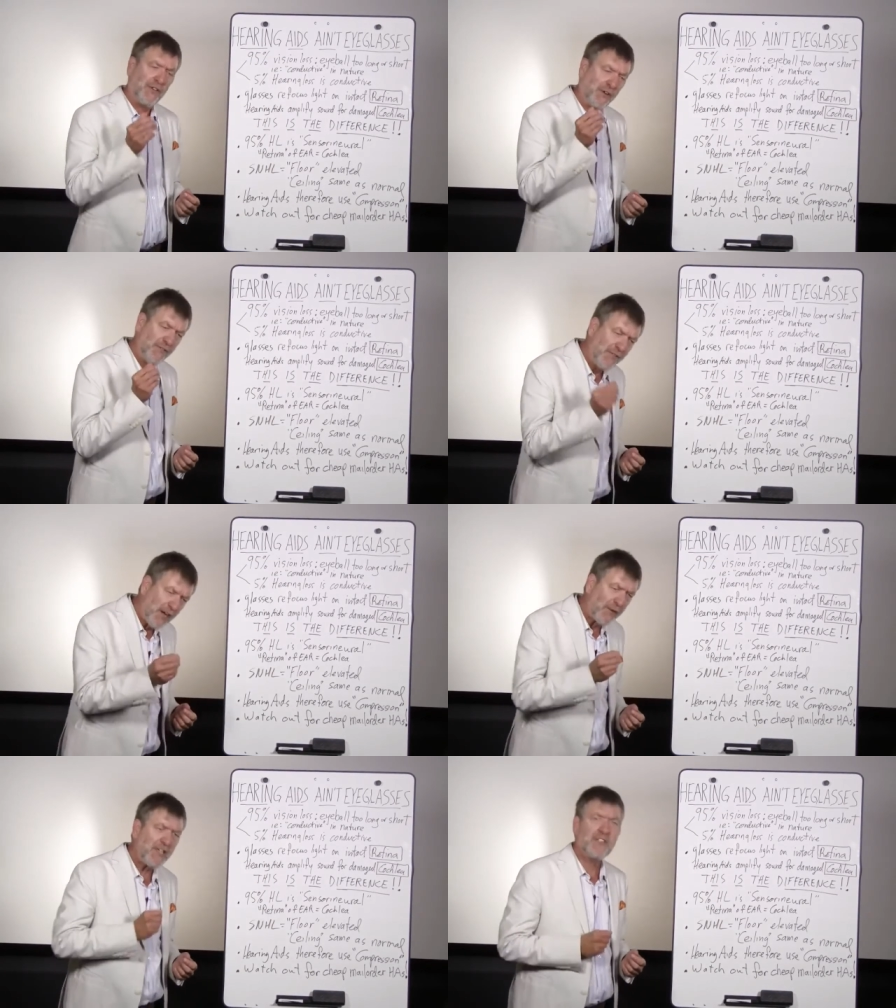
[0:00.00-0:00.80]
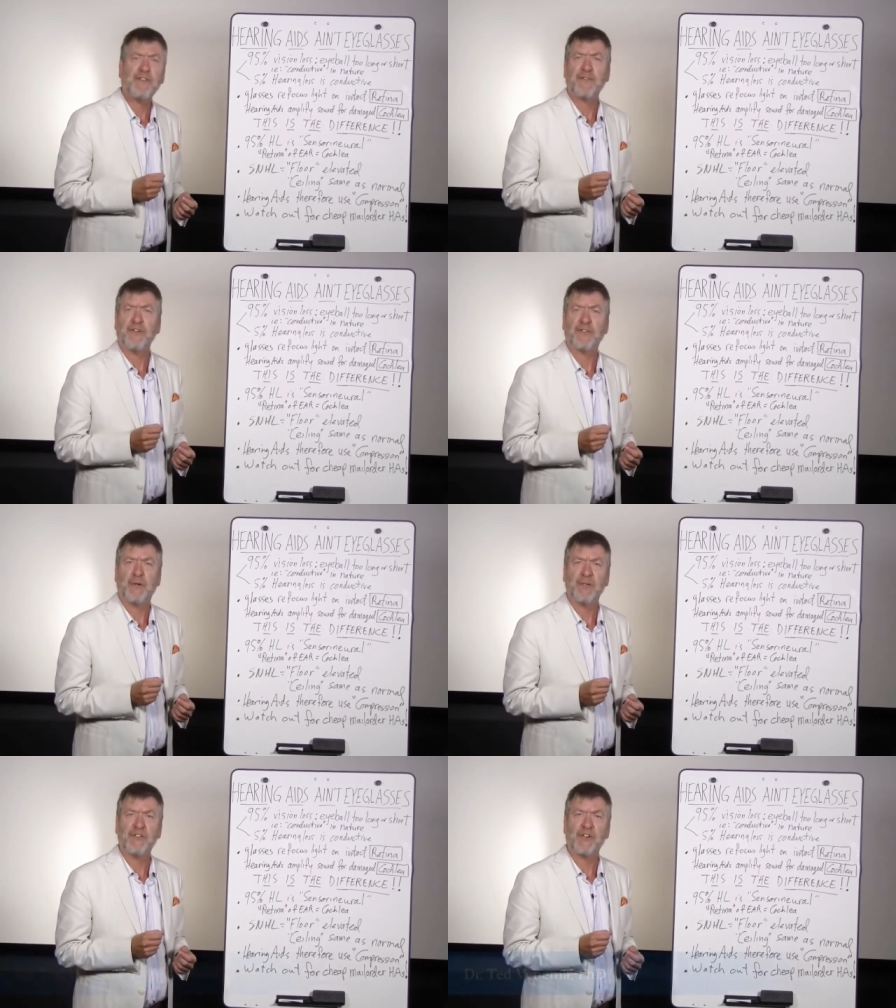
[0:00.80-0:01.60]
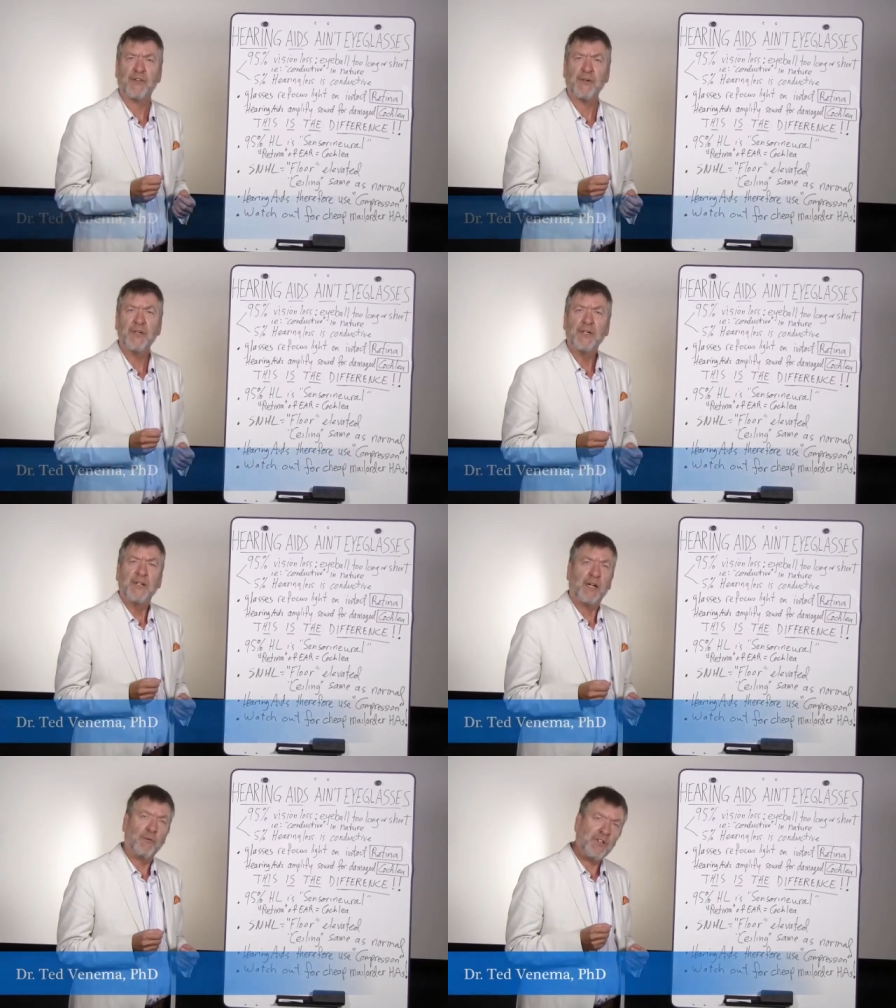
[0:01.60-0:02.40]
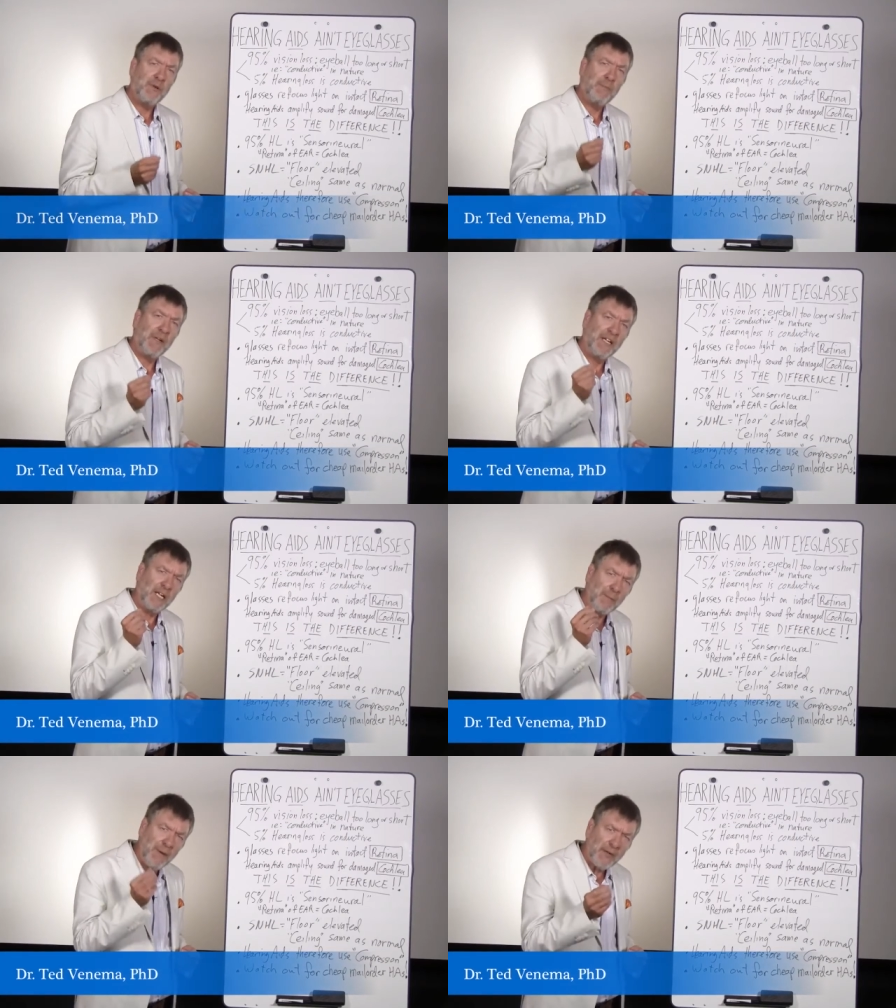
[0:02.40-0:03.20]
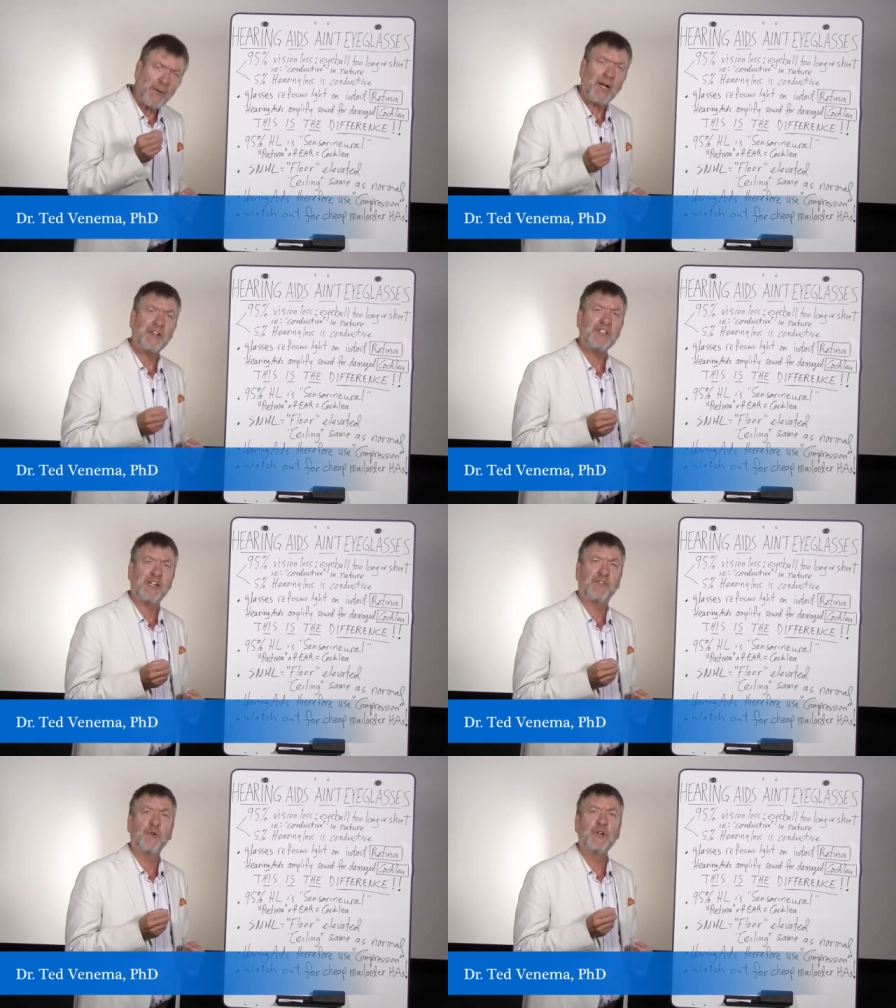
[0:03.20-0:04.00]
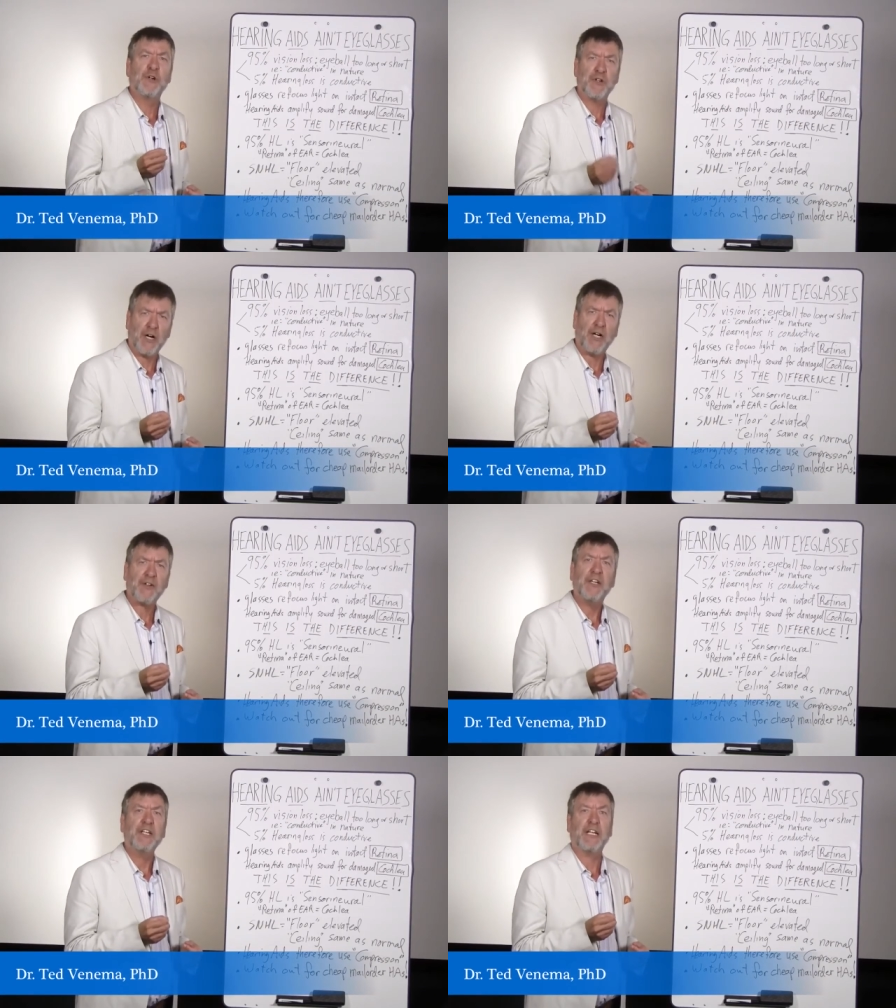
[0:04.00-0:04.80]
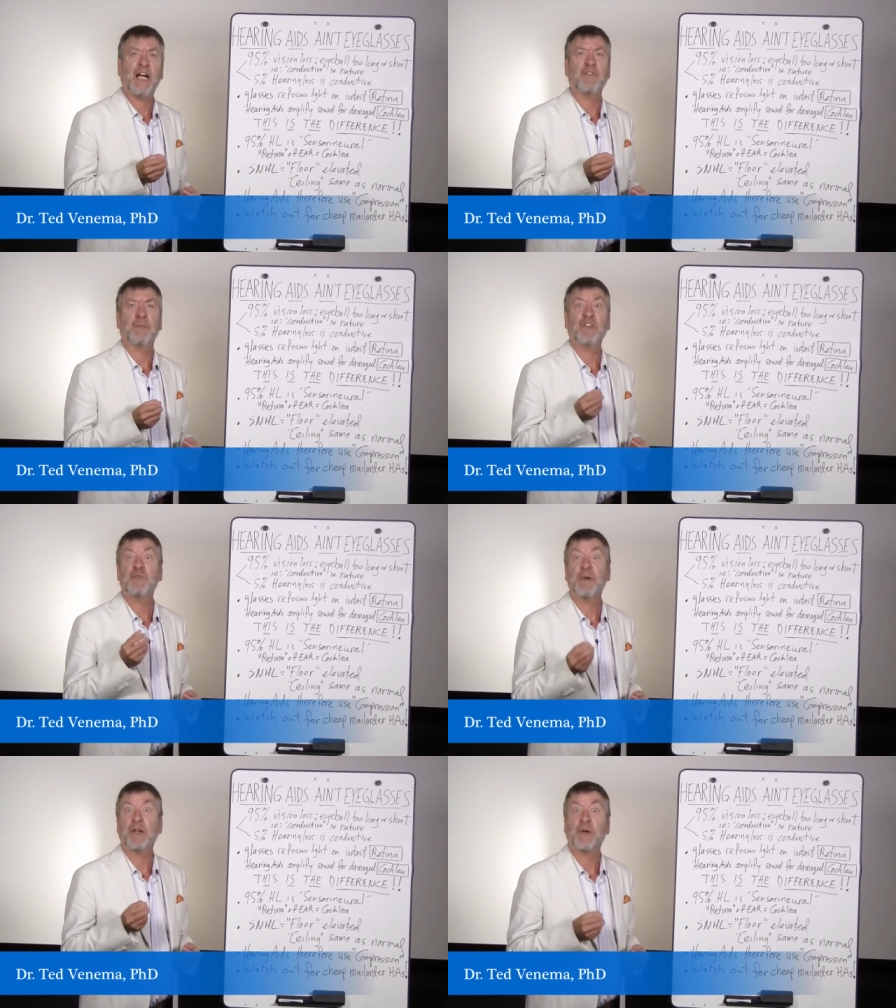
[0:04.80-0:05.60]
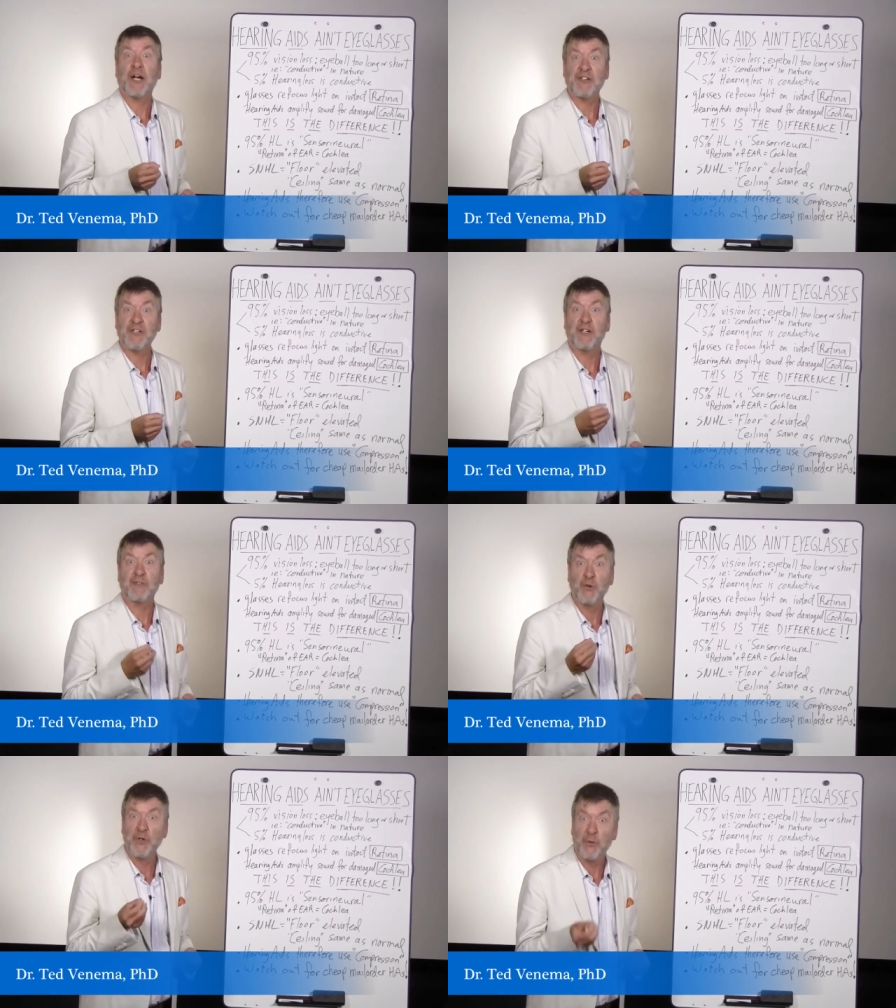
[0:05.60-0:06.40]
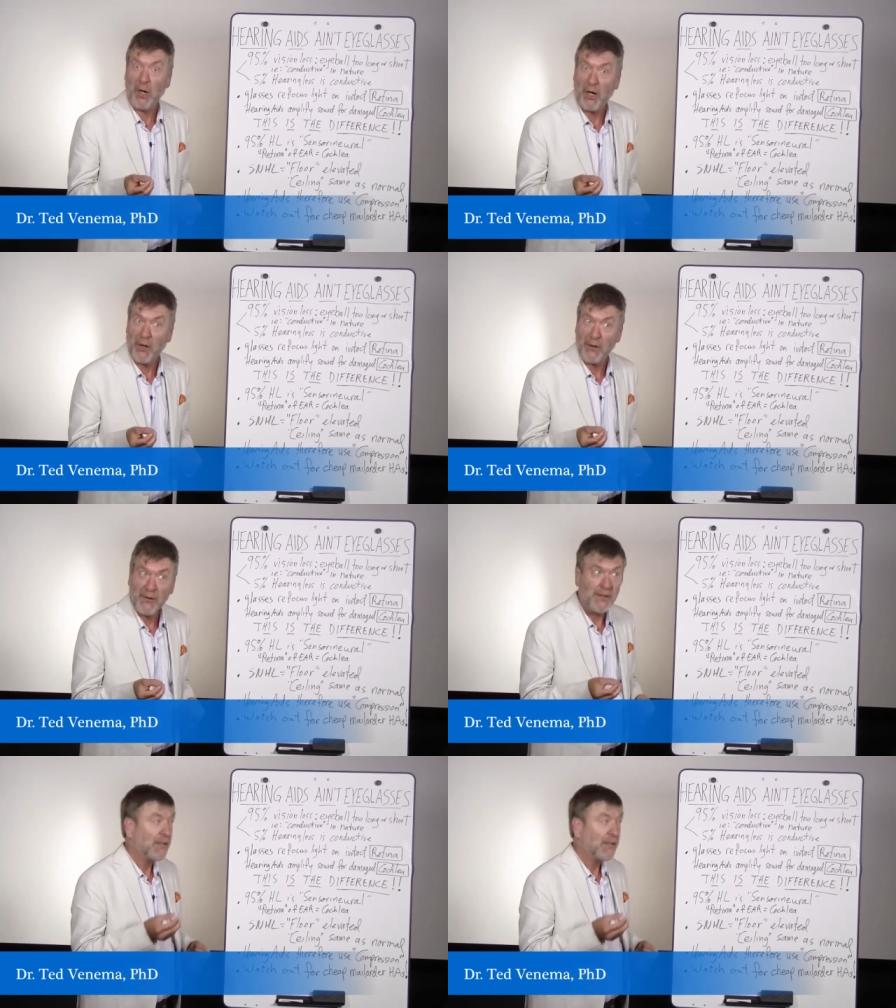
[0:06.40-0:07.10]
They're very different from each other. And when you get a better idea of who you're not, you have a much better idea of who you are.